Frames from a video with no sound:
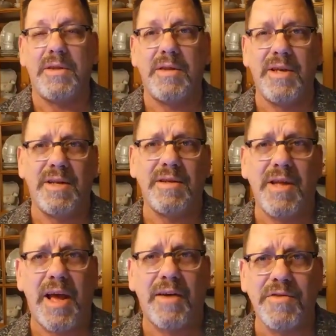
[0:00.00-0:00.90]
than
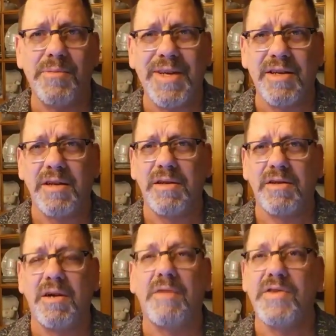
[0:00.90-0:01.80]
have to make
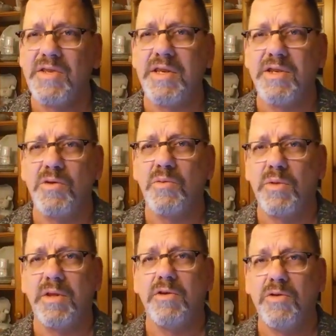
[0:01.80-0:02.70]
conversation
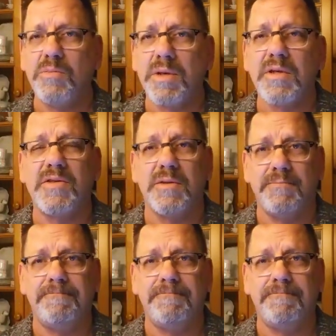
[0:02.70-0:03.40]
with a new person.